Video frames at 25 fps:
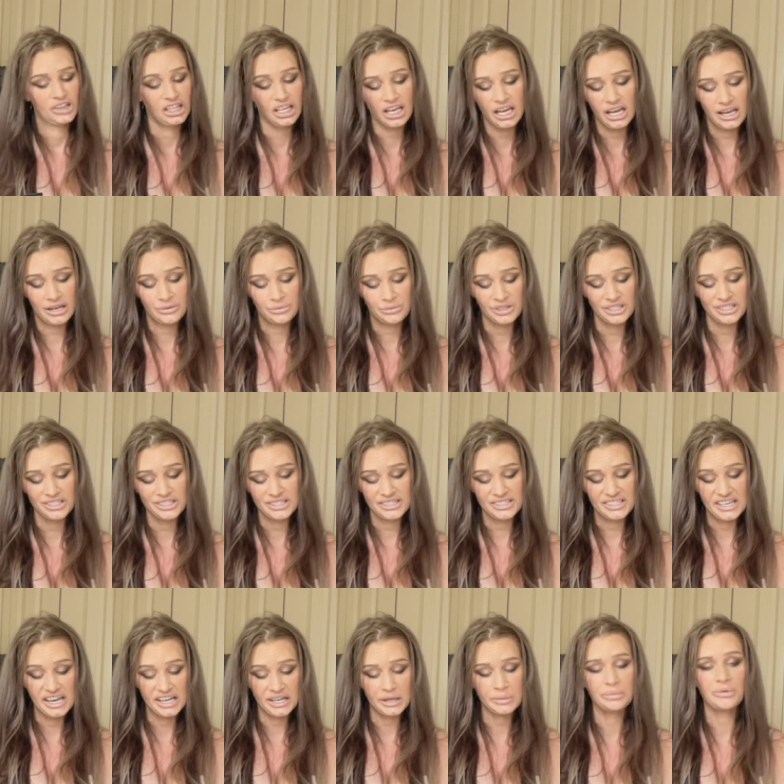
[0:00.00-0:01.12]
and we just
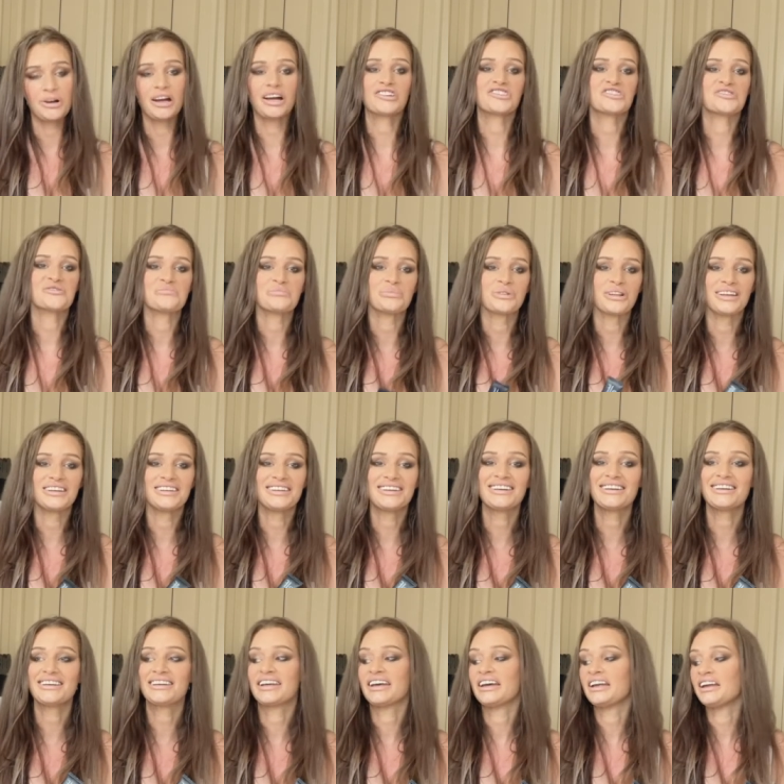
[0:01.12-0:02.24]
take a brush and blend
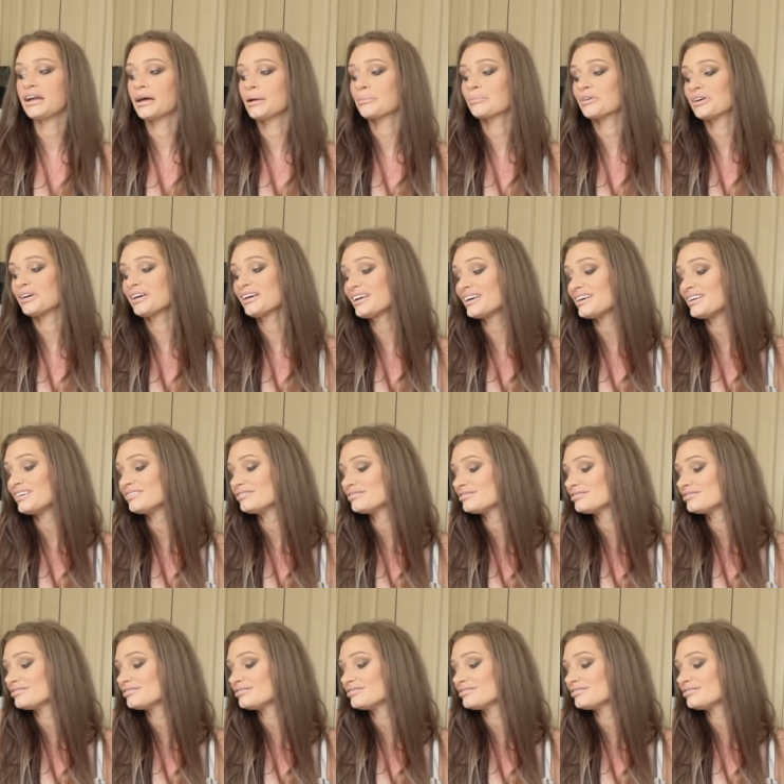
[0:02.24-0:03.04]
it, and I'm good.